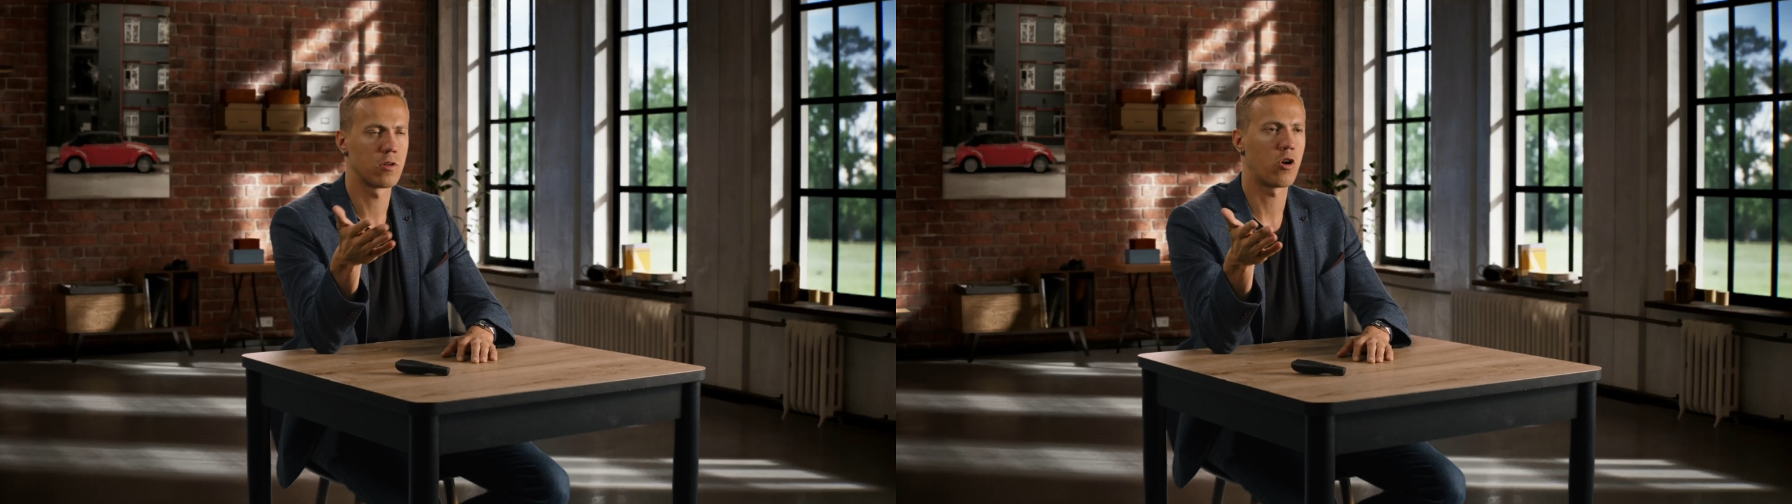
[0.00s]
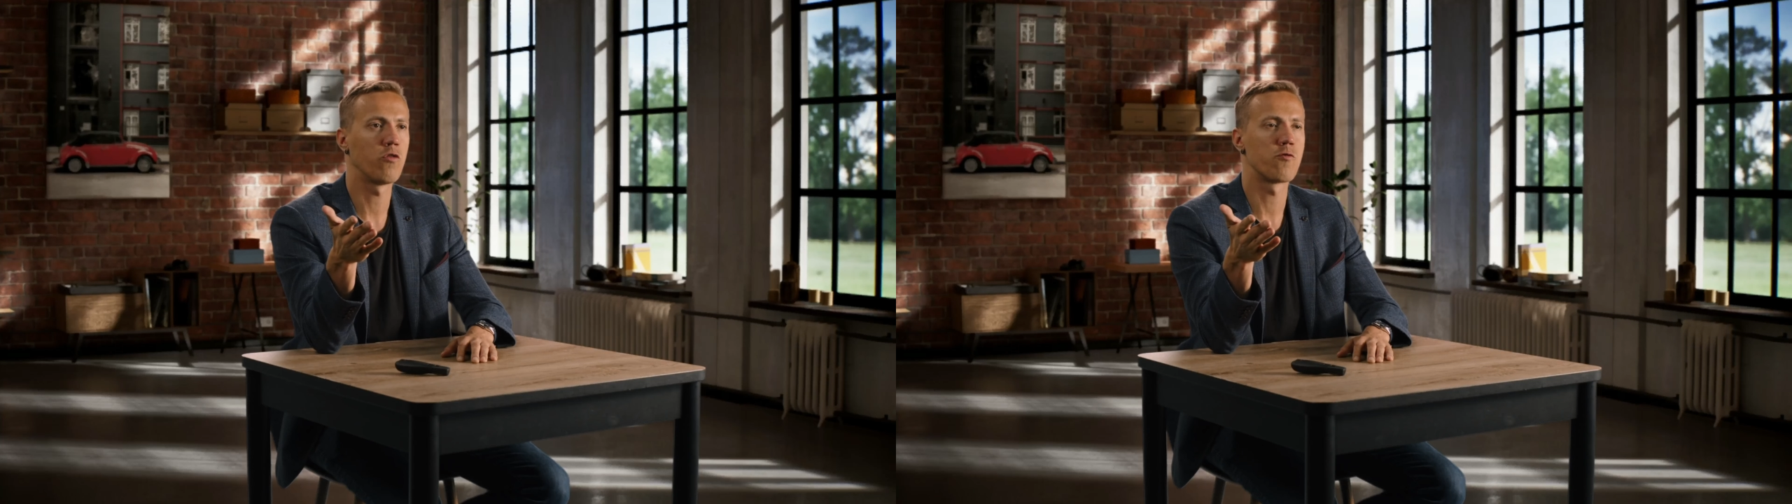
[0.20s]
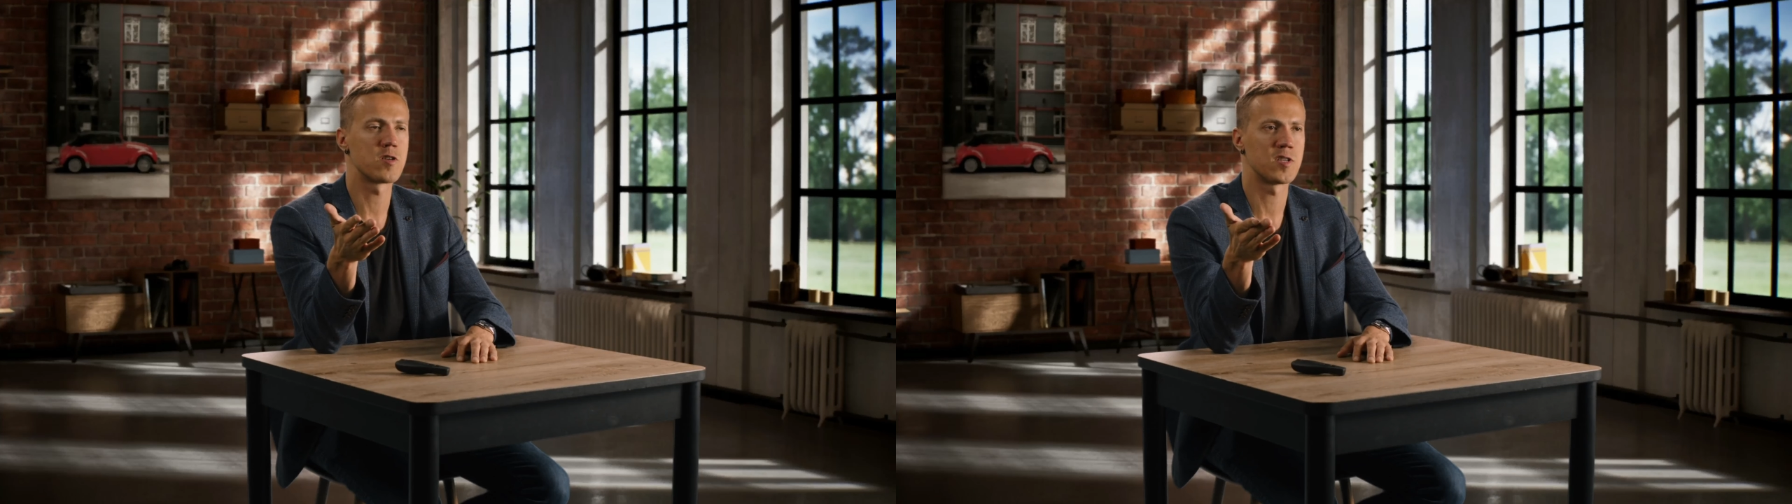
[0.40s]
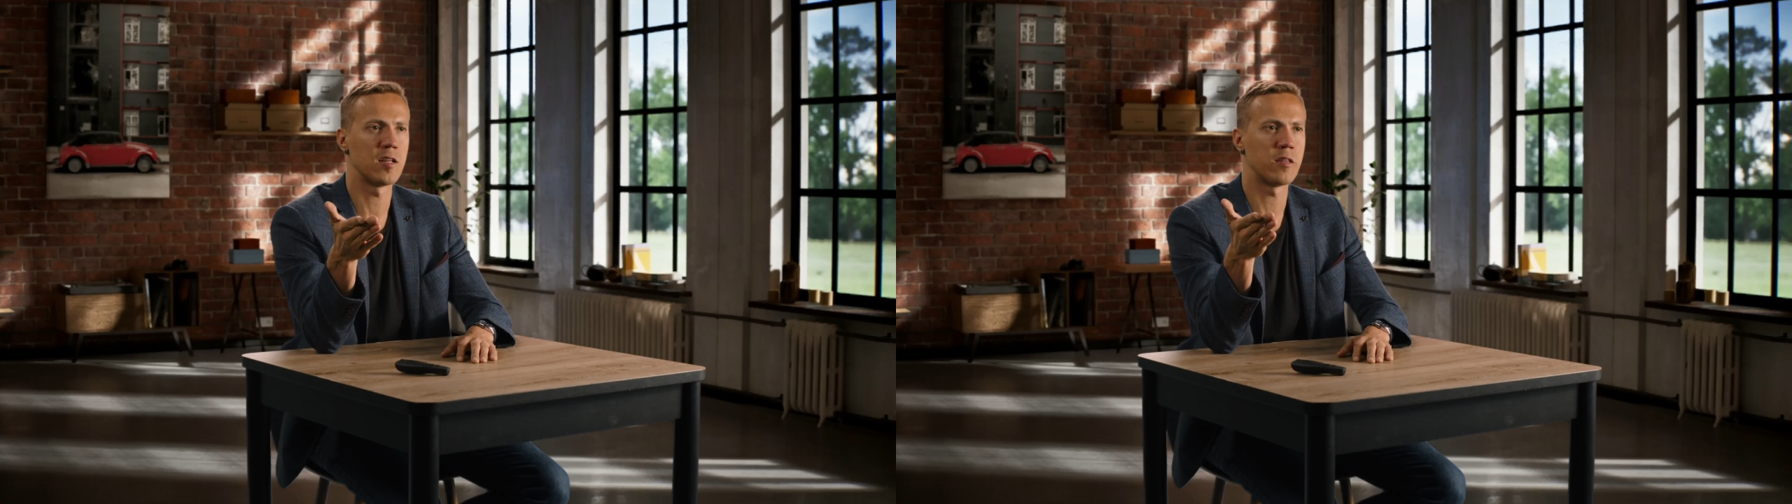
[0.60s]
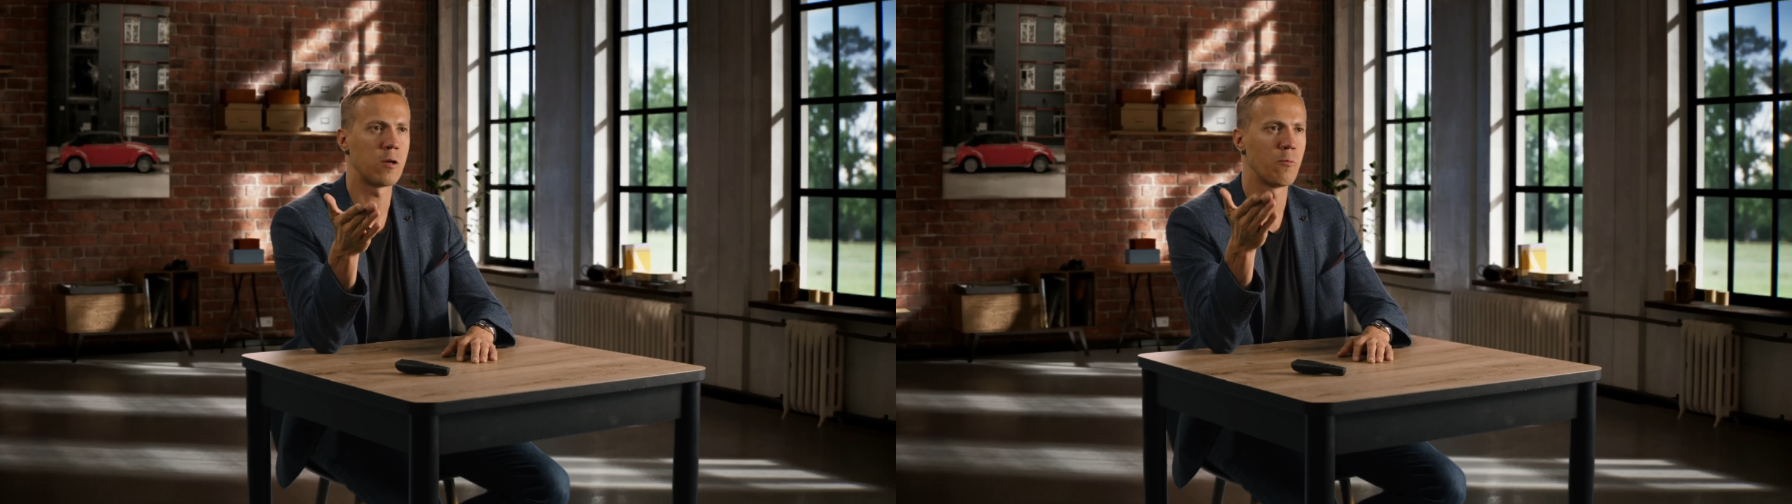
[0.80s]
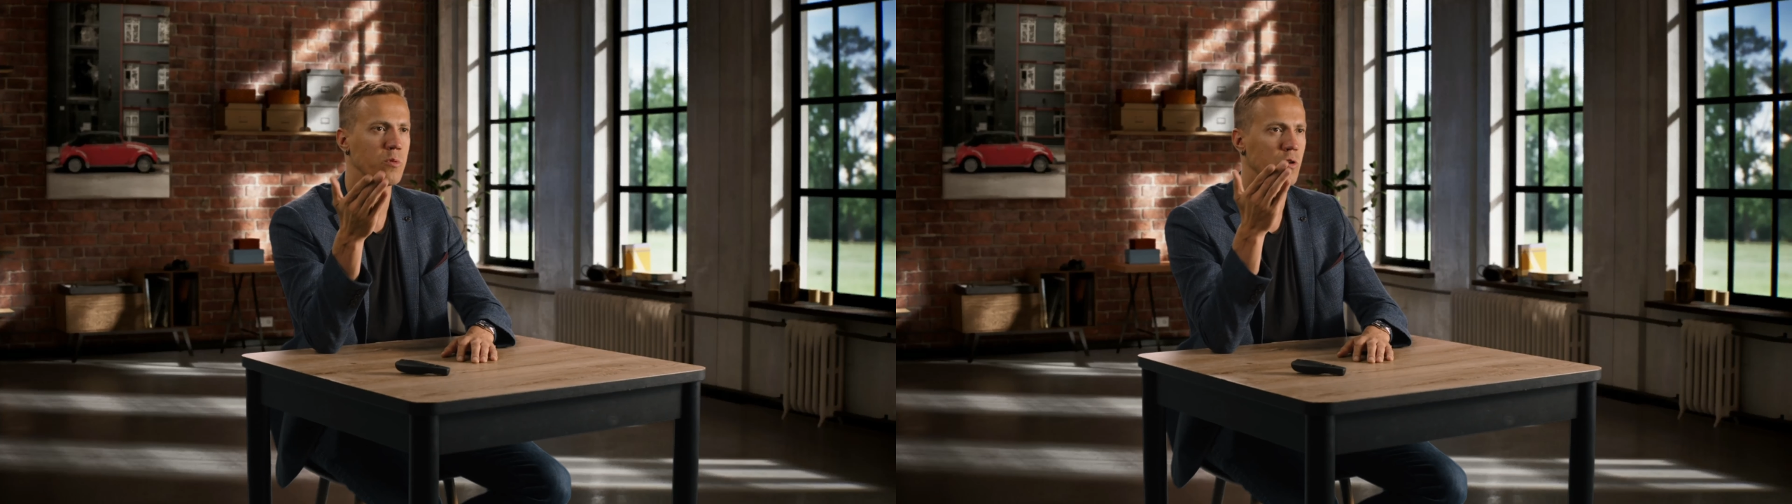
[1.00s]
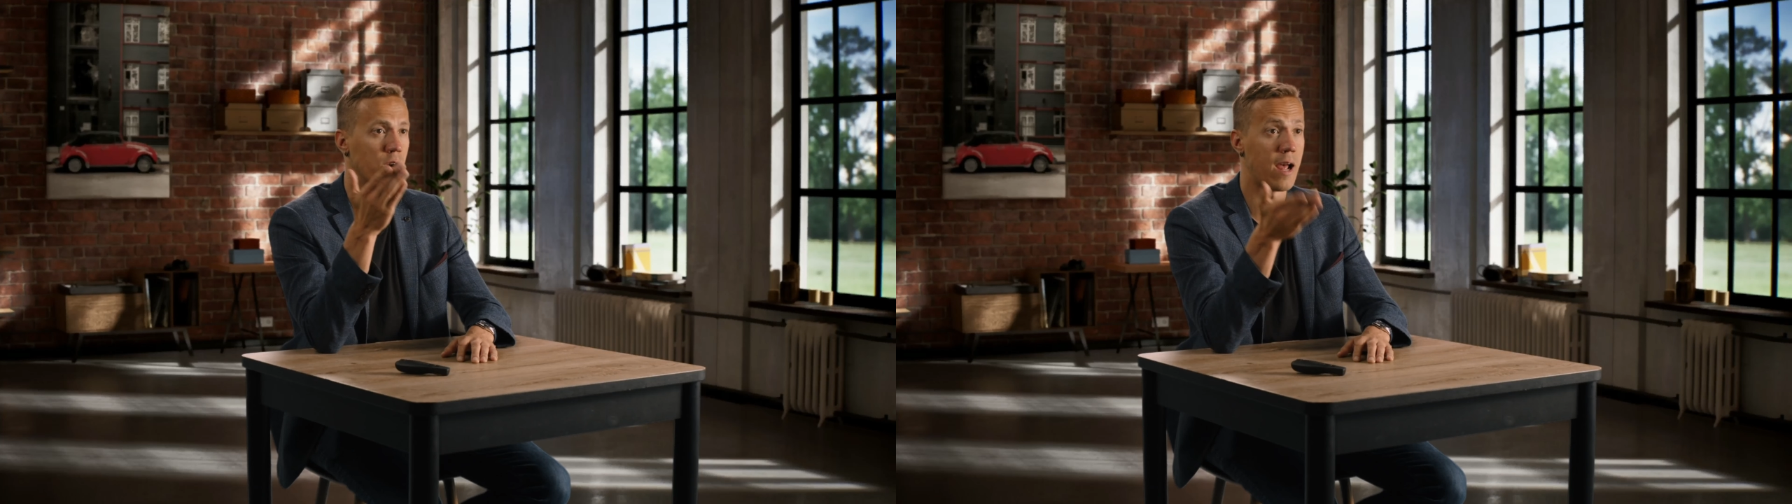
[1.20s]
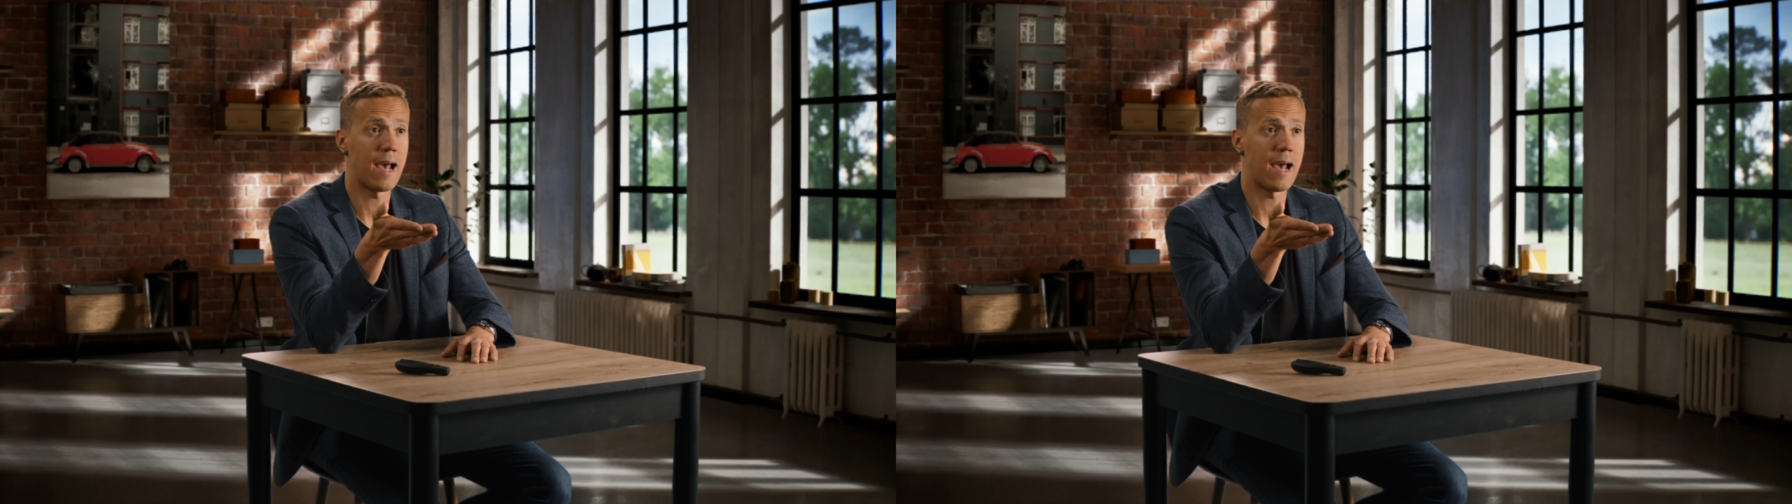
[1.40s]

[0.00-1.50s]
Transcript: conversating with your